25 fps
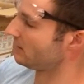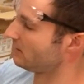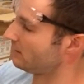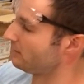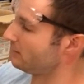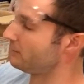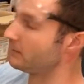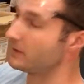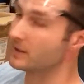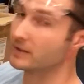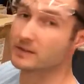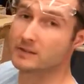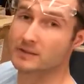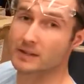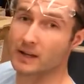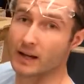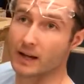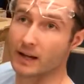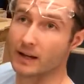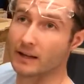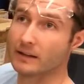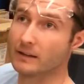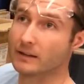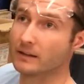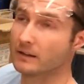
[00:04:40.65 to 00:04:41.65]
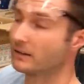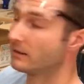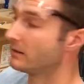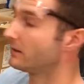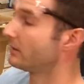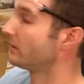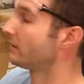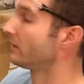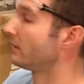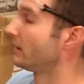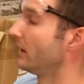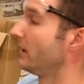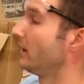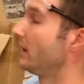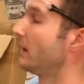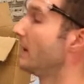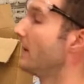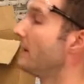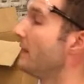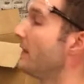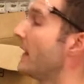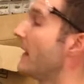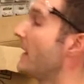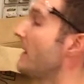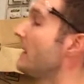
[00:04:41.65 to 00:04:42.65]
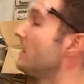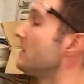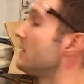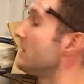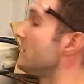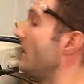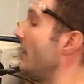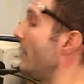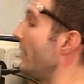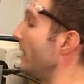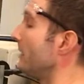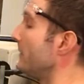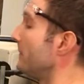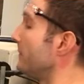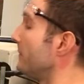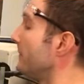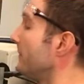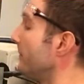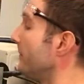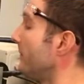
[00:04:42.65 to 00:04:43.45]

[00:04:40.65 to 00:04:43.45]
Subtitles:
of the side. Okay, and that is done